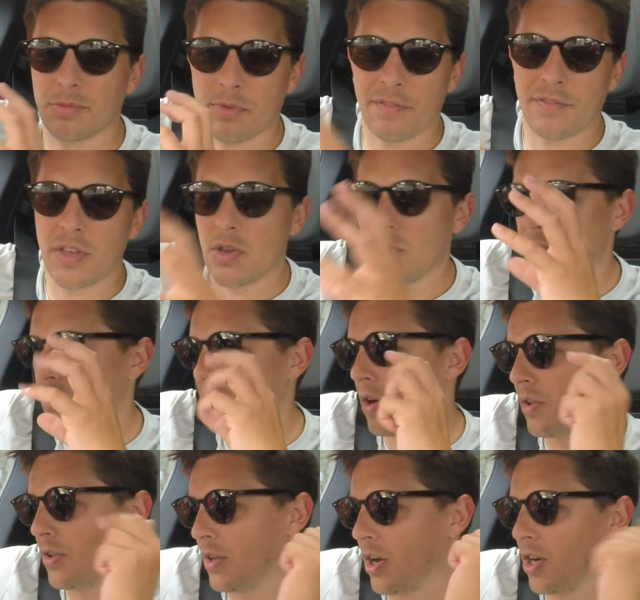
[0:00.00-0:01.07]
of reviews
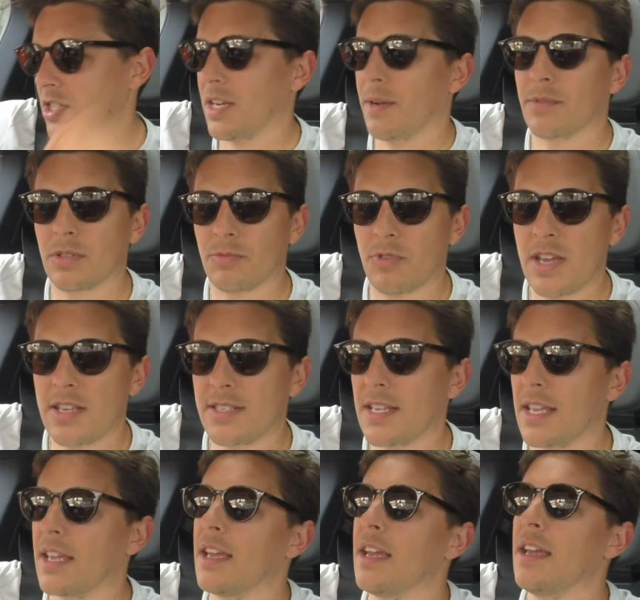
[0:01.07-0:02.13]
on Archie Hamilton
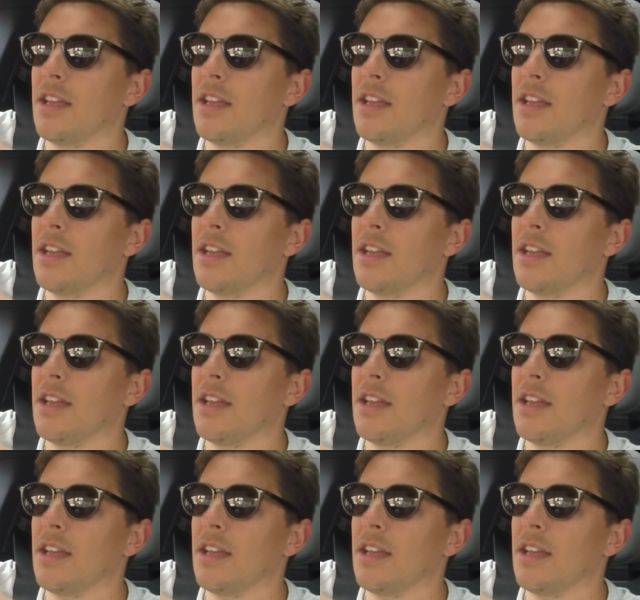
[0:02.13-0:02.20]
Racing,